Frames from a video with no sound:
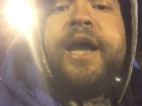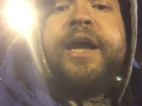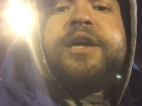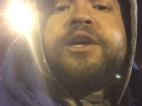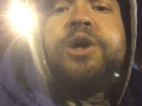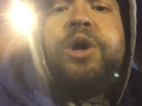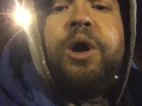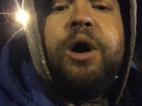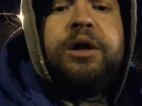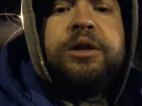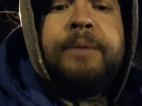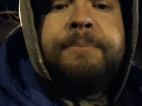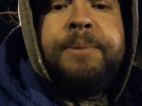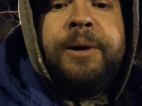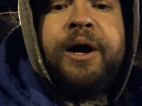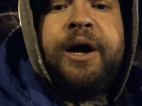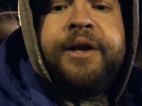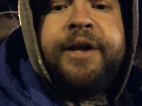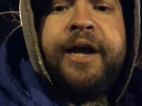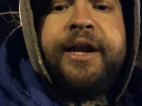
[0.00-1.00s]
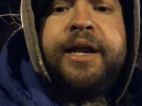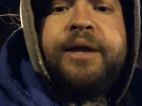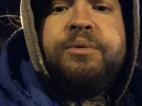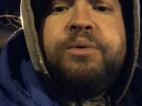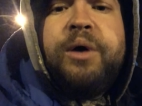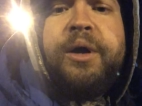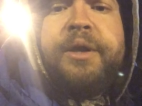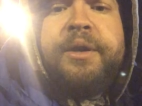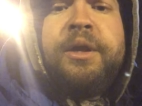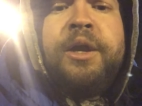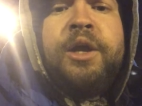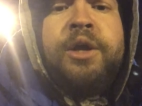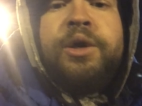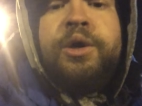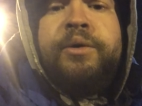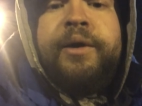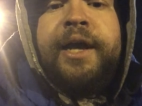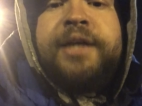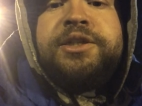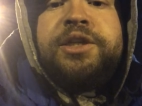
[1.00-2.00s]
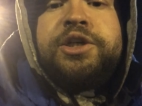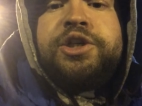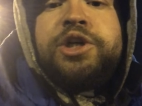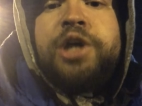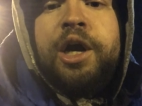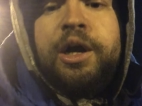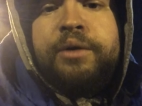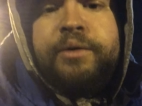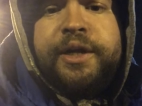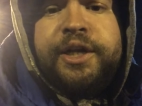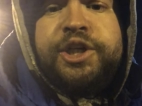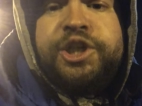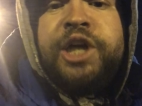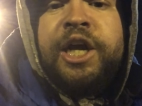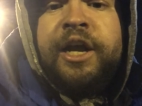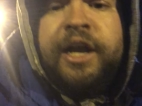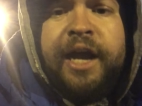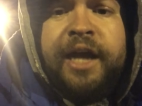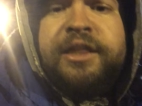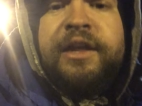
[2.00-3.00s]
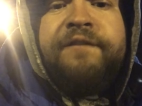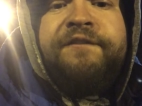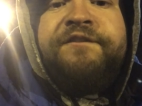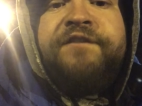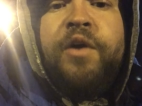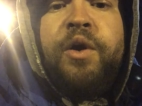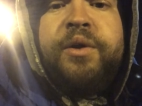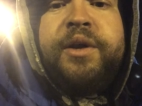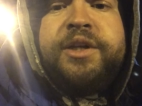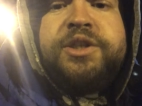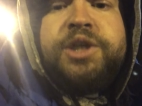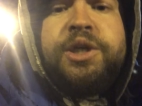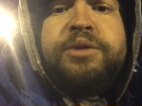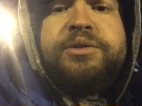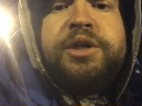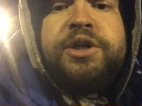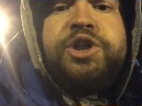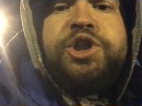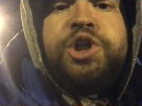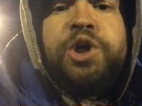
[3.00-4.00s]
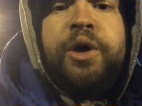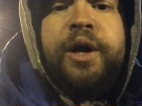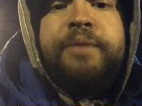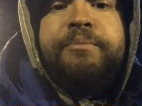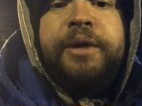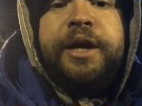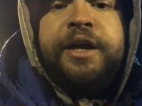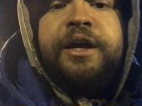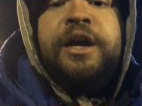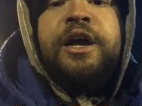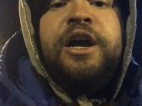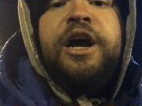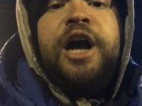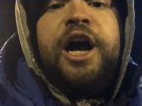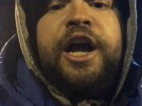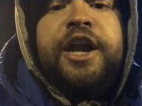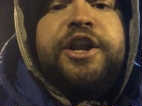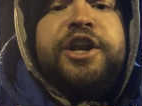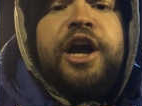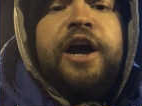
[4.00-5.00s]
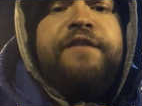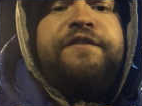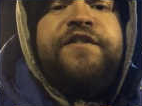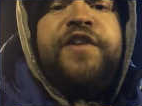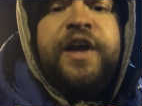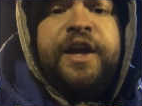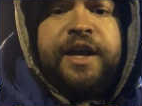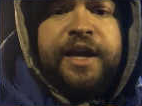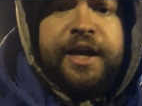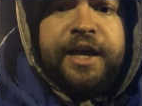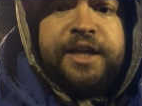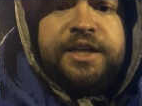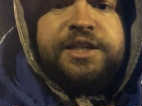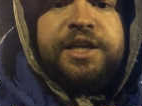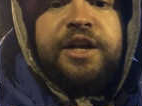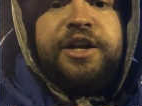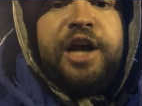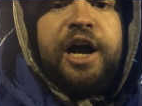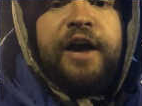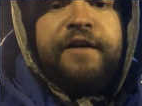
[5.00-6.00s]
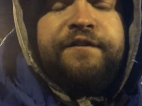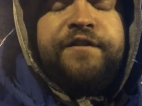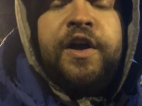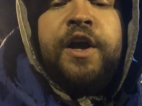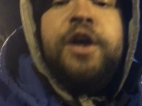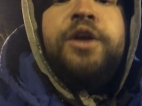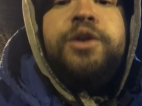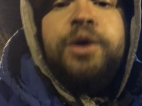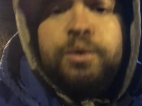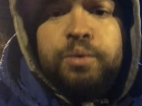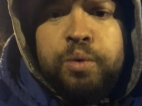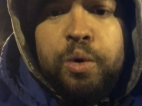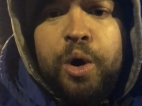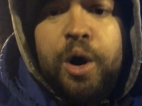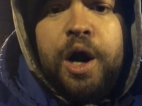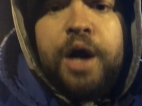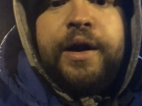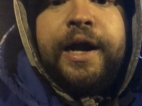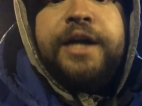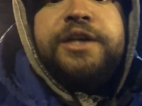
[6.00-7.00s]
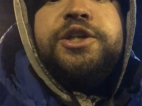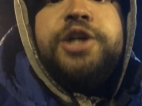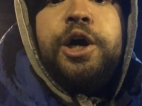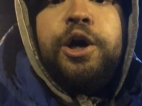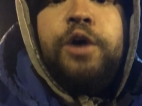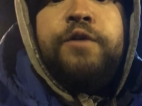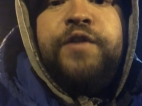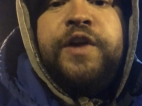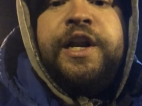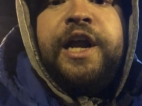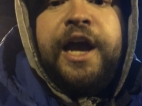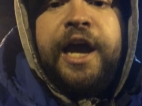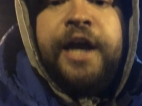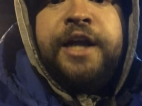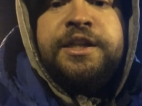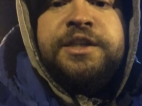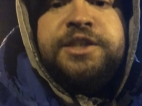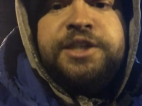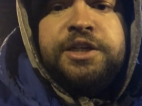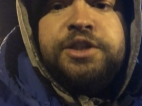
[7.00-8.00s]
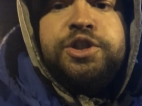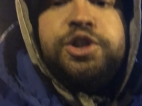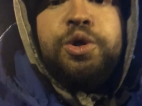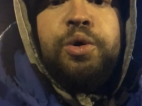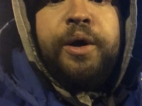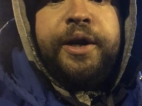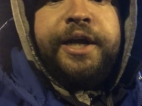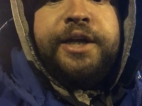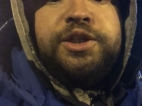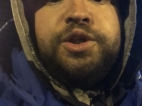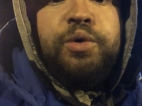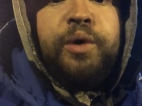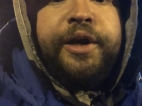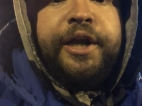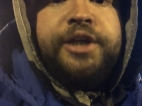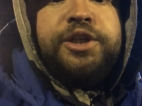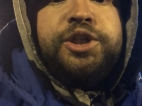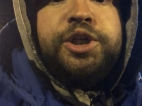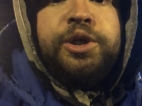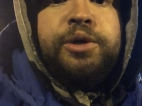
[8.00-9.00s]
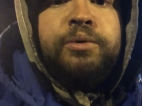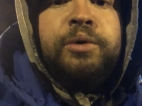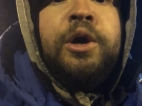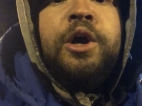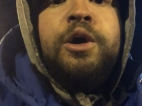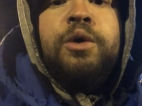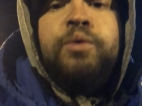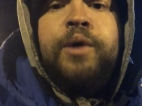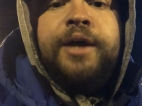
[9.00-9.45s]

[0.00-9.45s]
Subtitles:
I call upon anyone who has the courage and the fortitude to join me. Enough is enough. The war on COVID ends in 2022.